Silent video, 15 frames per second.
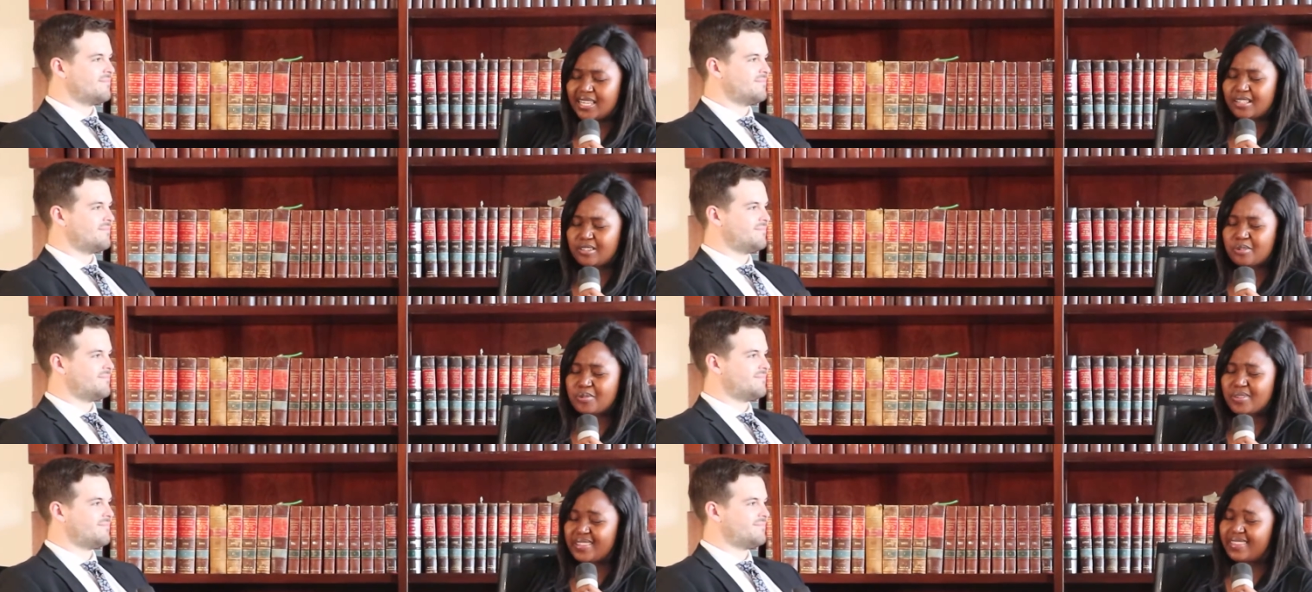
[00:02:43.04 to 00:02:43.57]

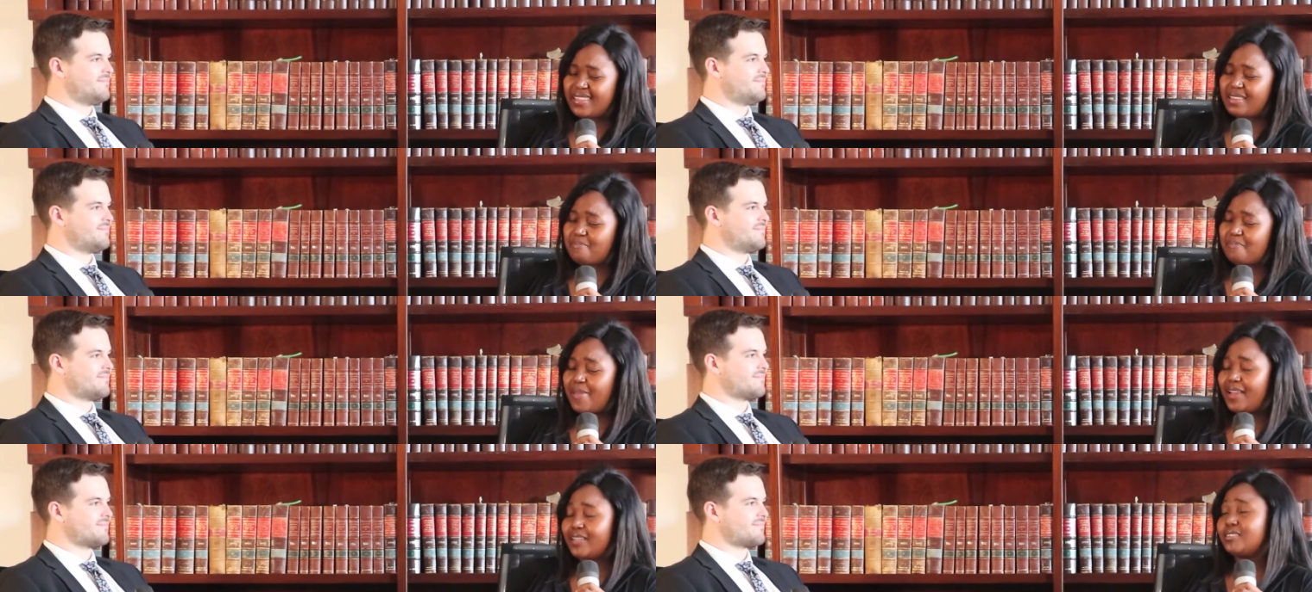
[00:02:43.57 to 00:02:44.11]
Speaker 1: including the
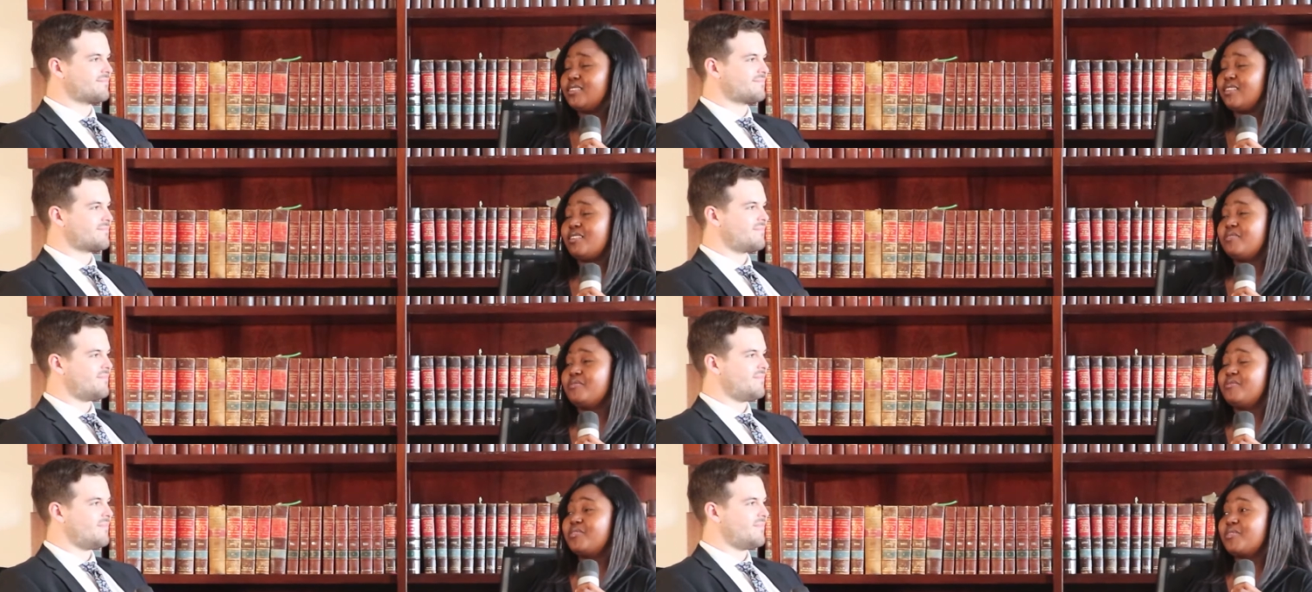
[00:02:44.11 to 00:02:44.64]
impact
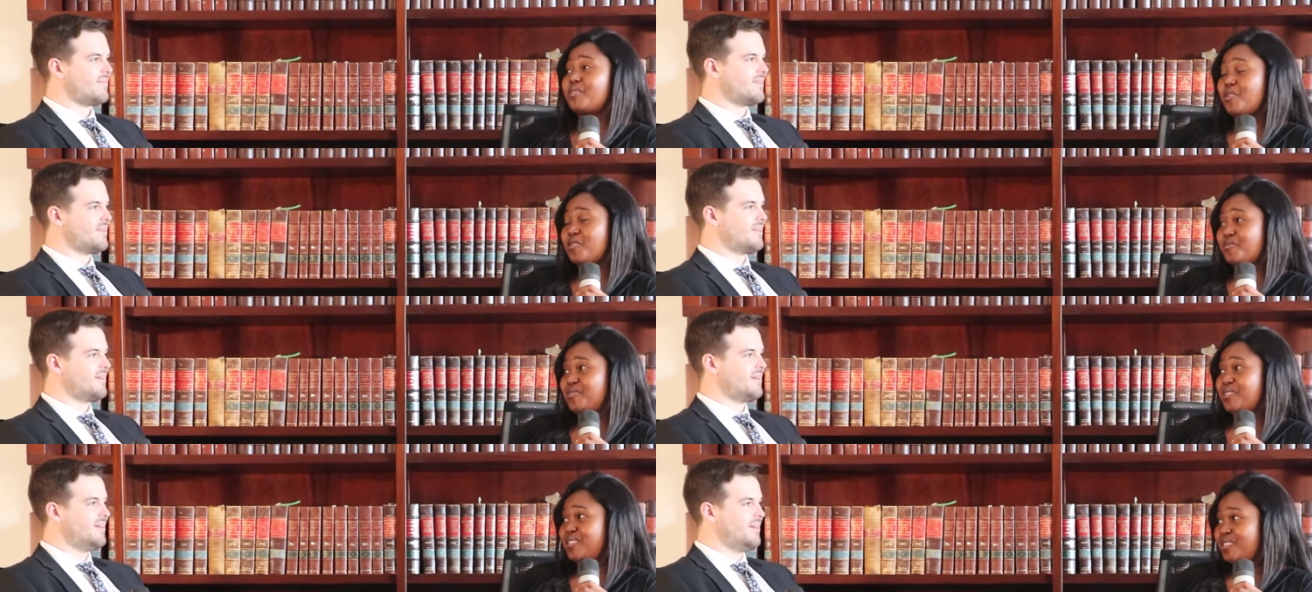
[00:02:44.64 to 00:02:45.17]
of
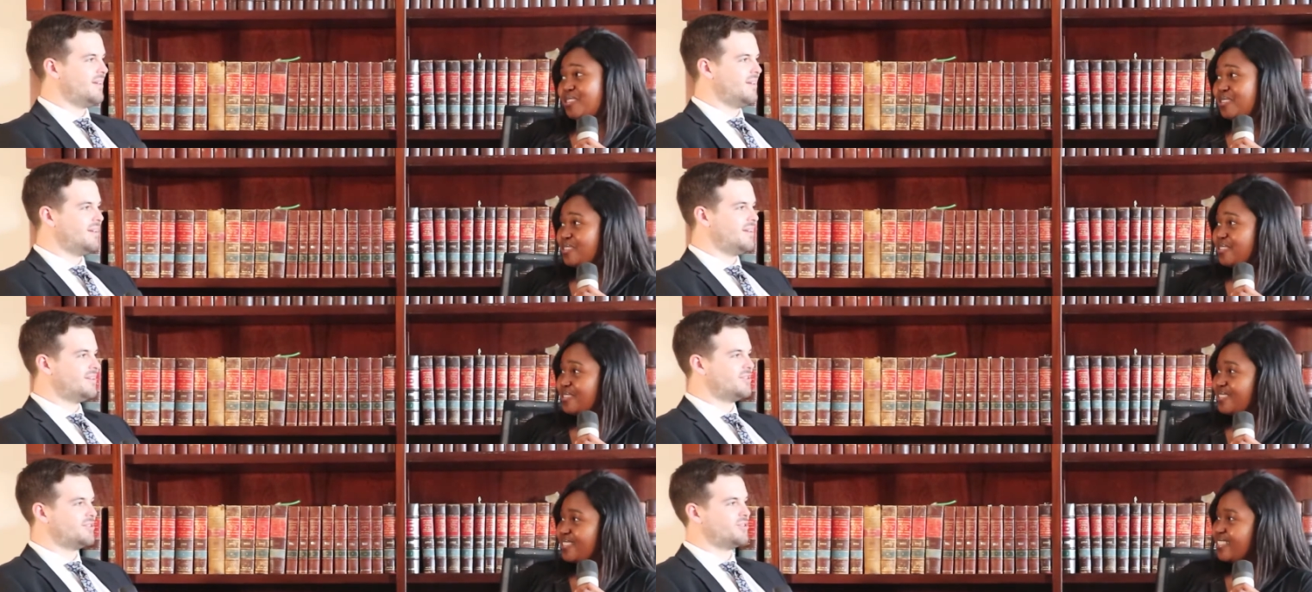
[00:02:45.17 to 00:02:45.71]
COVID?
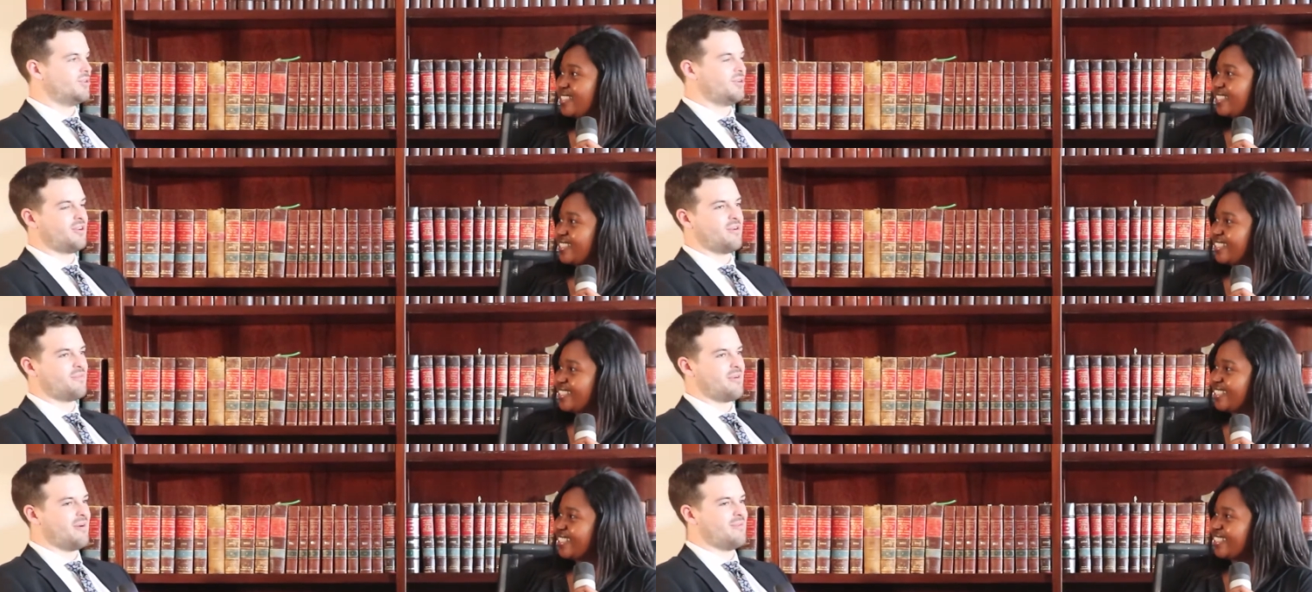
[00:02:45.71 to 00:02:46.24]
Speaker 2: Sure,
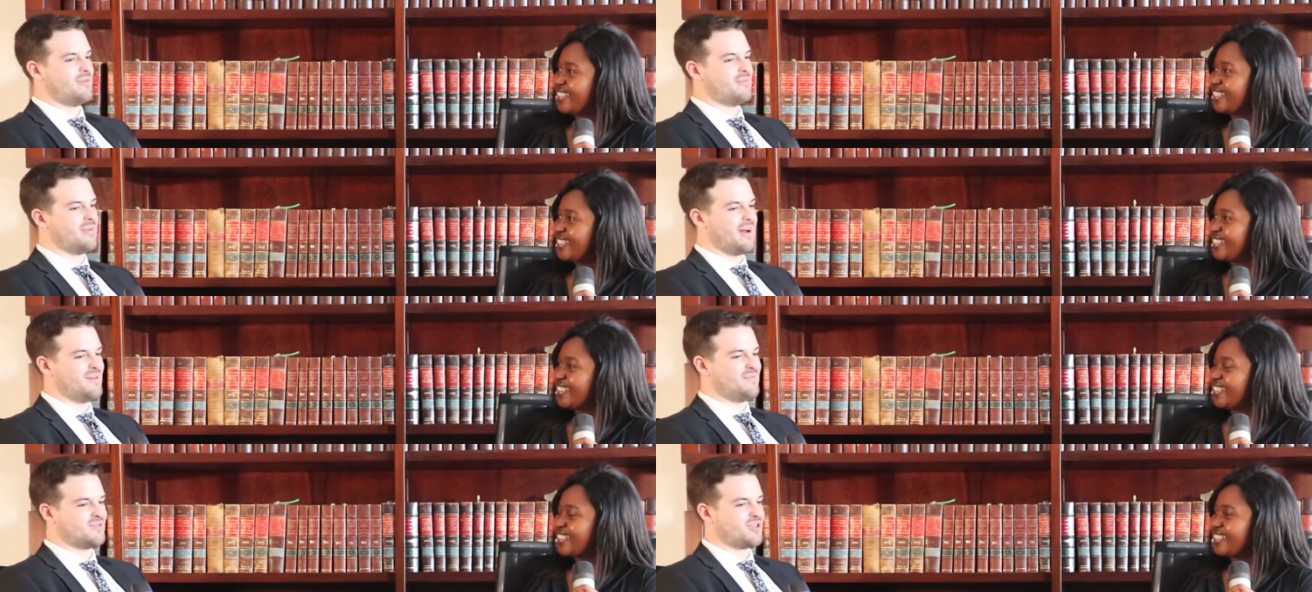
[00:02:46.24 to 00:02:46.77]
no problem.
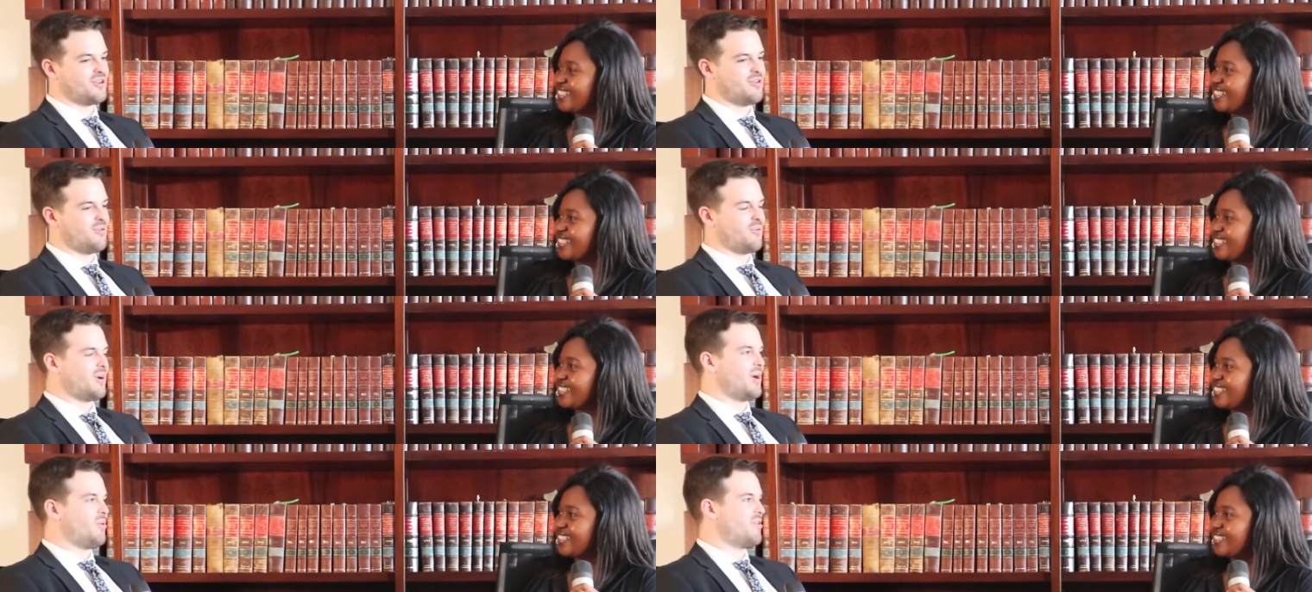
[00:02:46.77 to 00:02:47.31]
Um, so
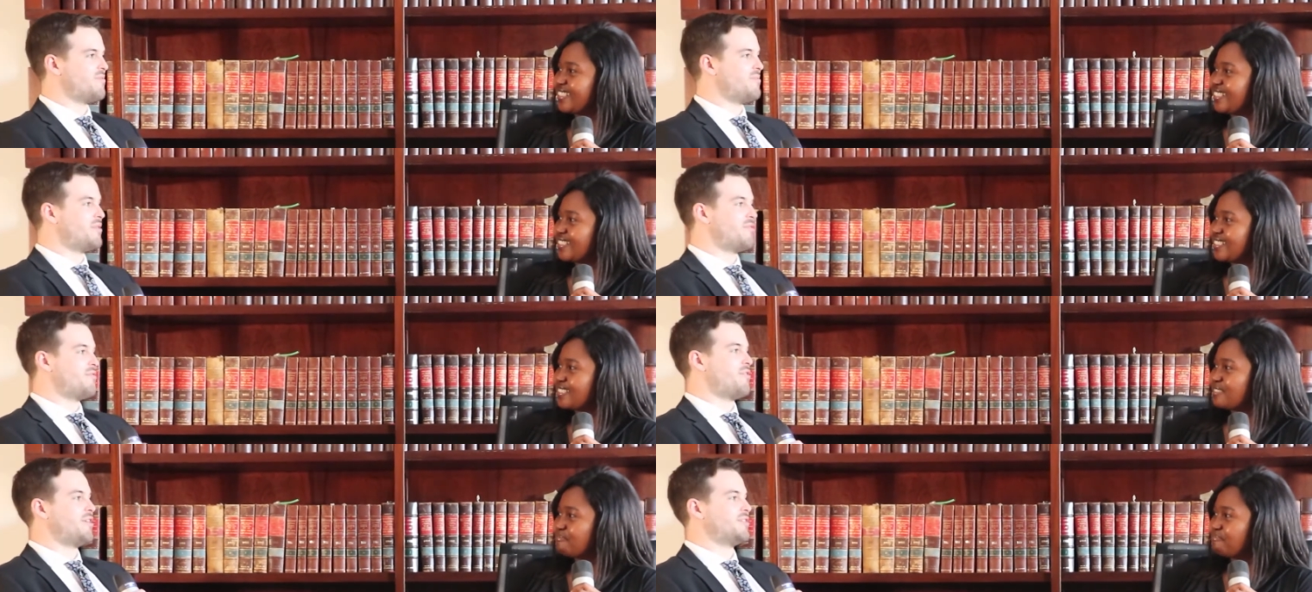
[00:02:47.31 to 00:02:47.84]
what I would have
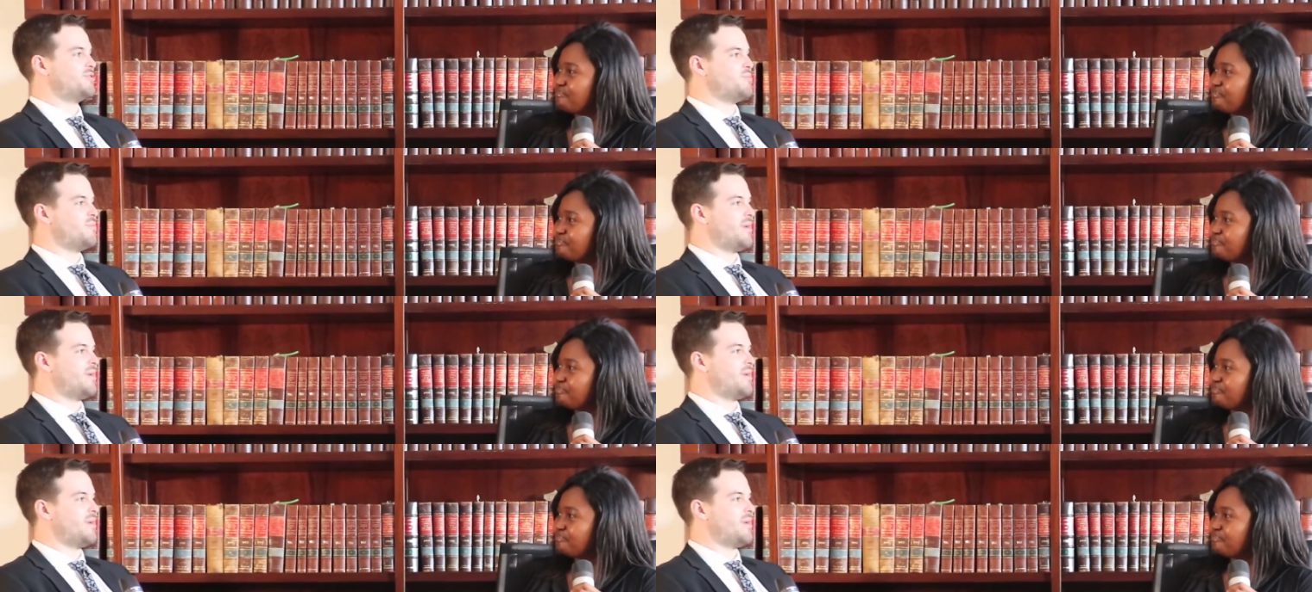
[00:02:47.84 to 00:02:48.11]
been referring to